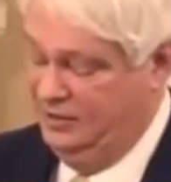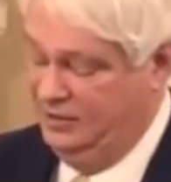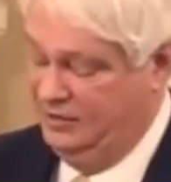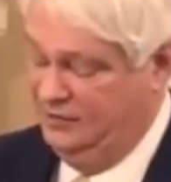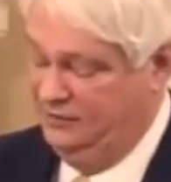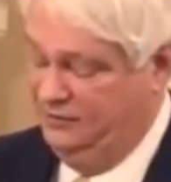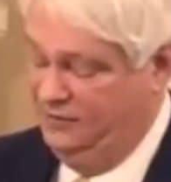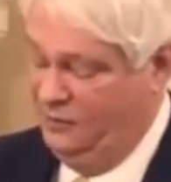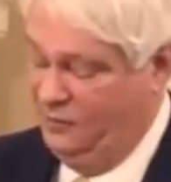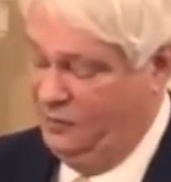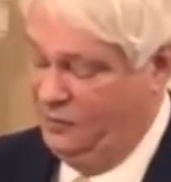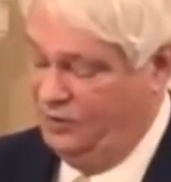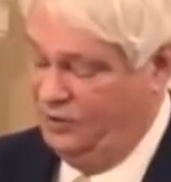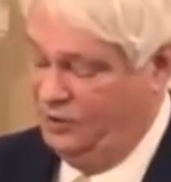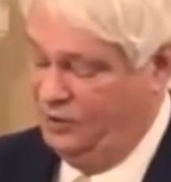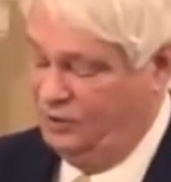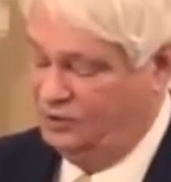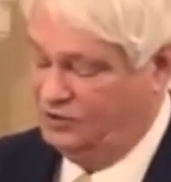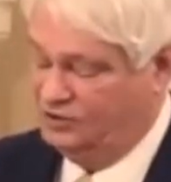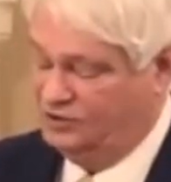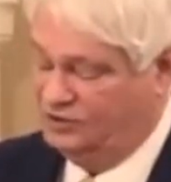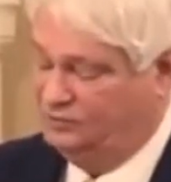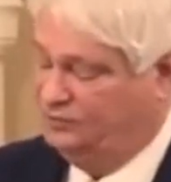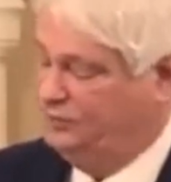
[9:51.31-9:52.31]
therefore
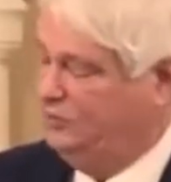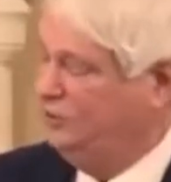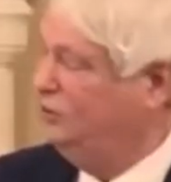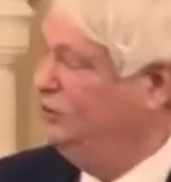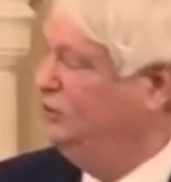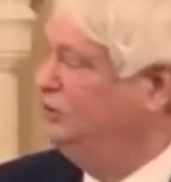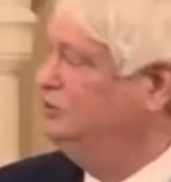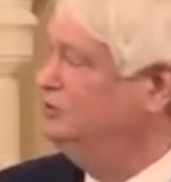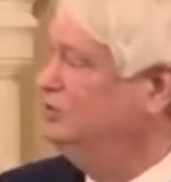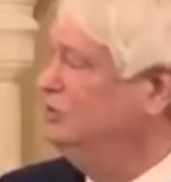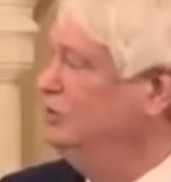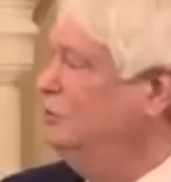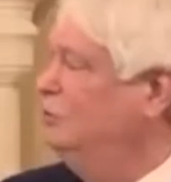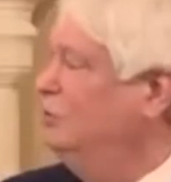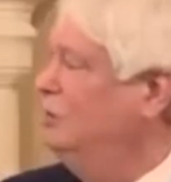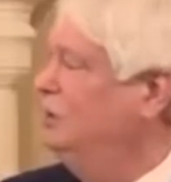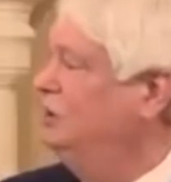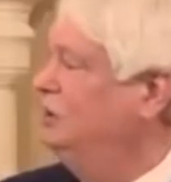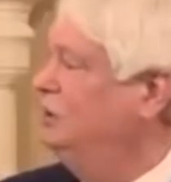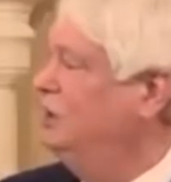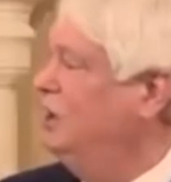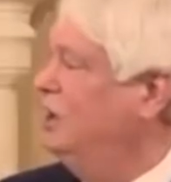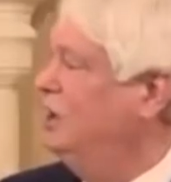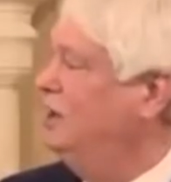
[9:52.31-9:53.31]
they're experiencing
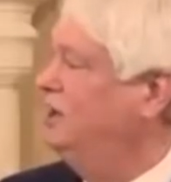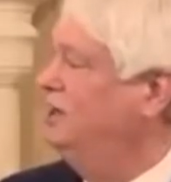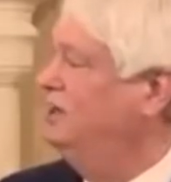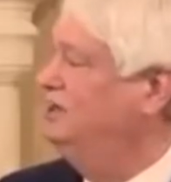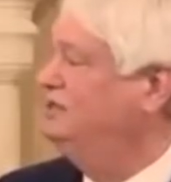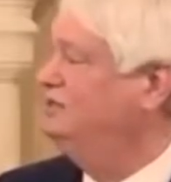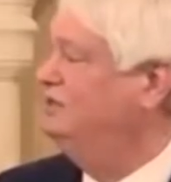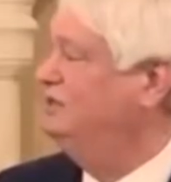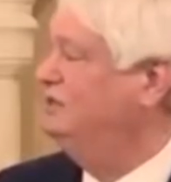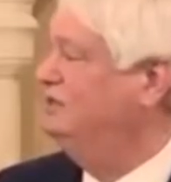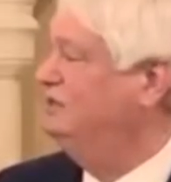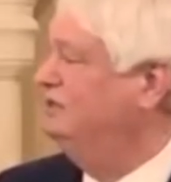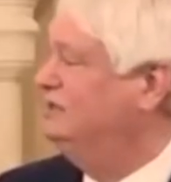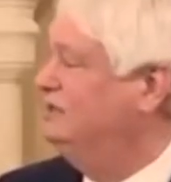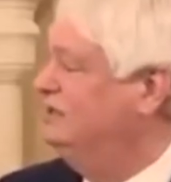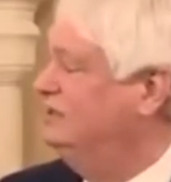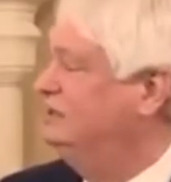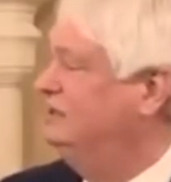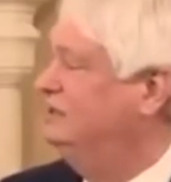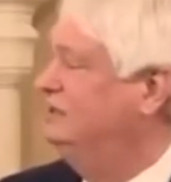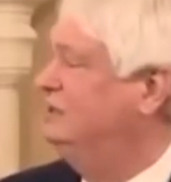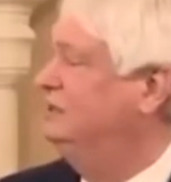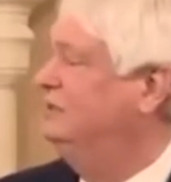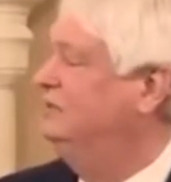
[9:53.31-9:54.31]
what God has
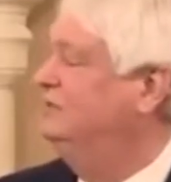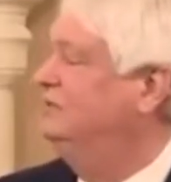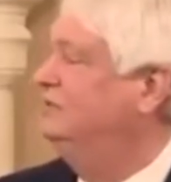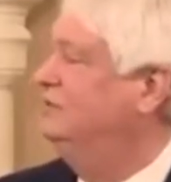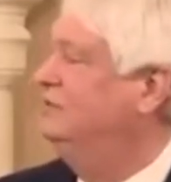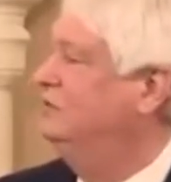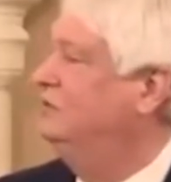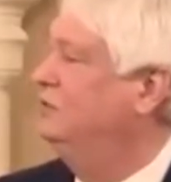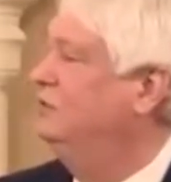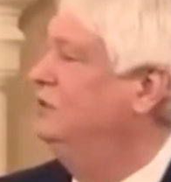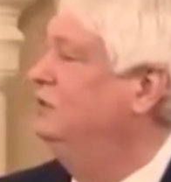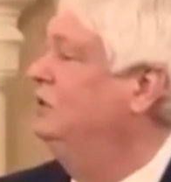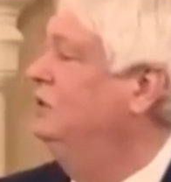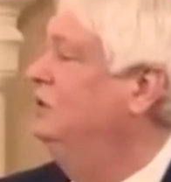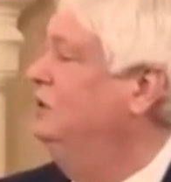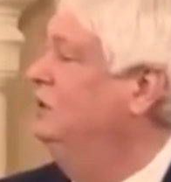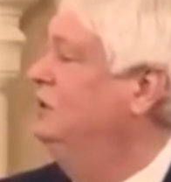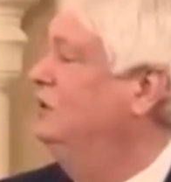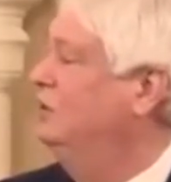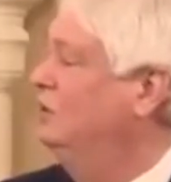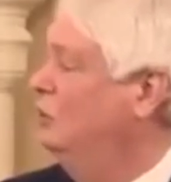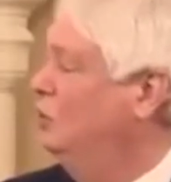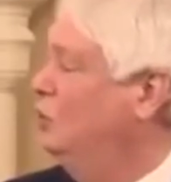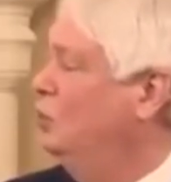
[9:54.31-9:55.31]
intended for
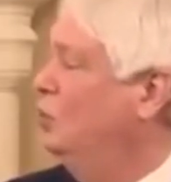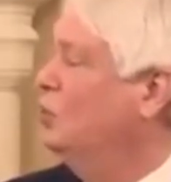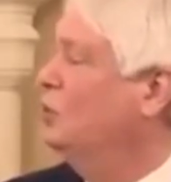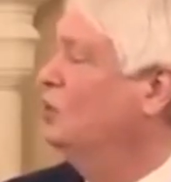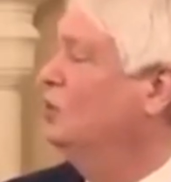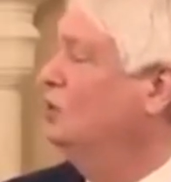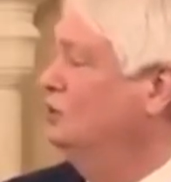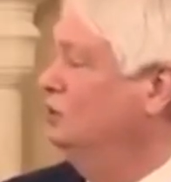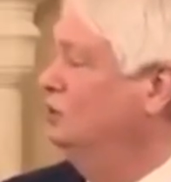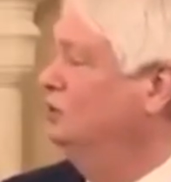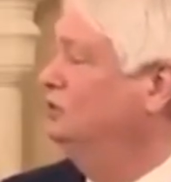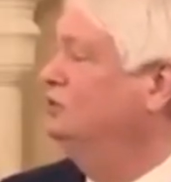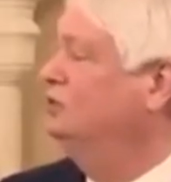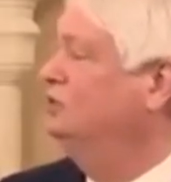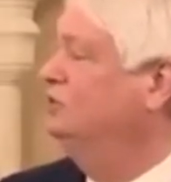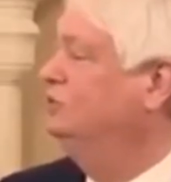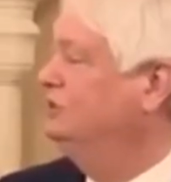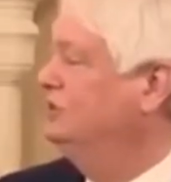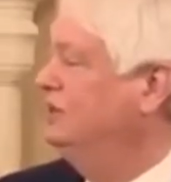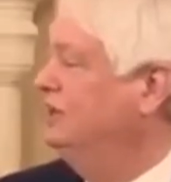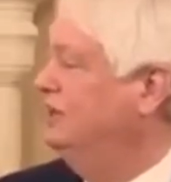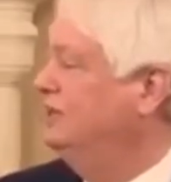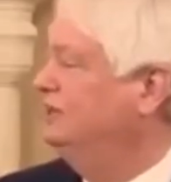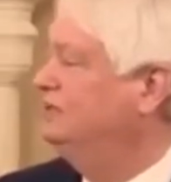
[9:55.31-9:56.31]
the world,
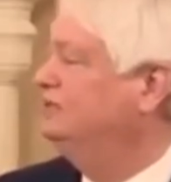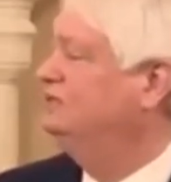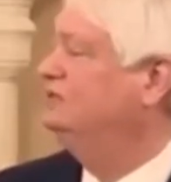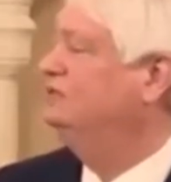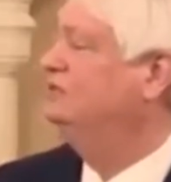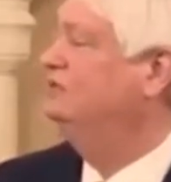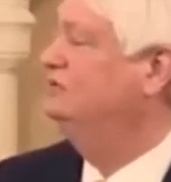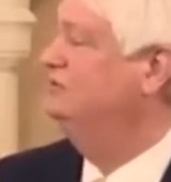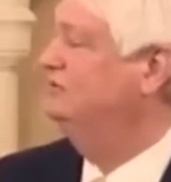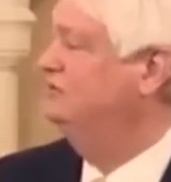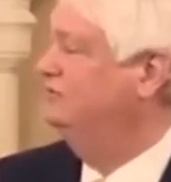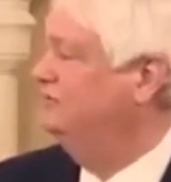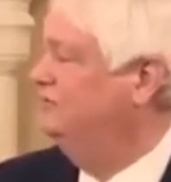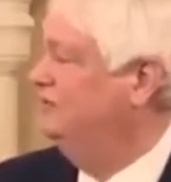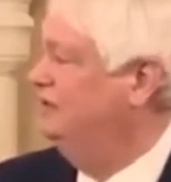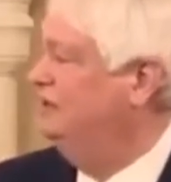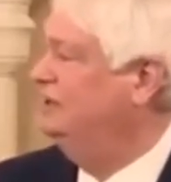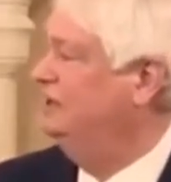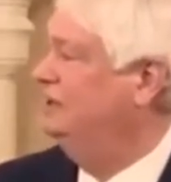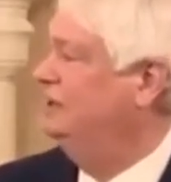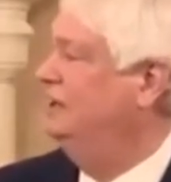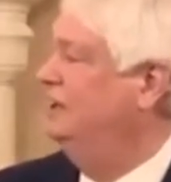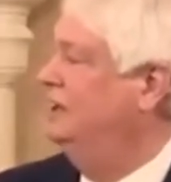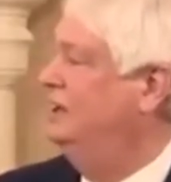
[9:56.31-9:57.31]
to test, to
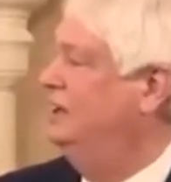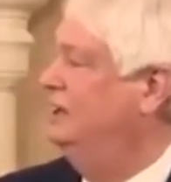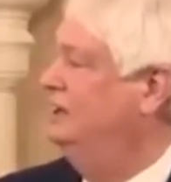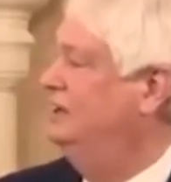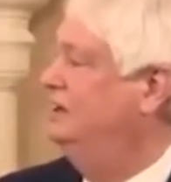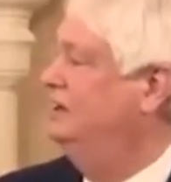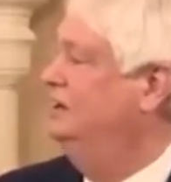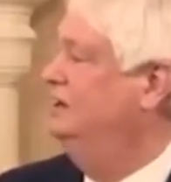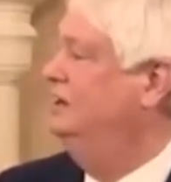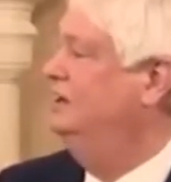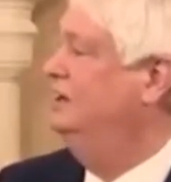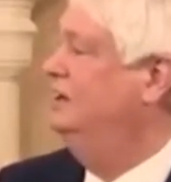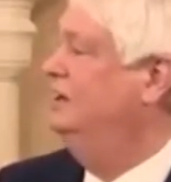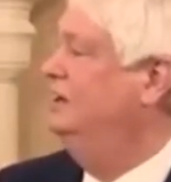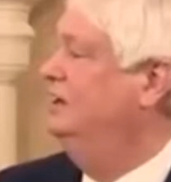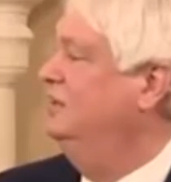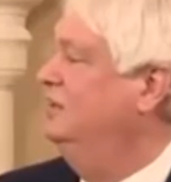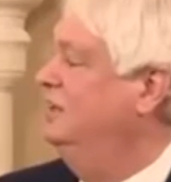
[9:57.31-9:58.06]
vindicate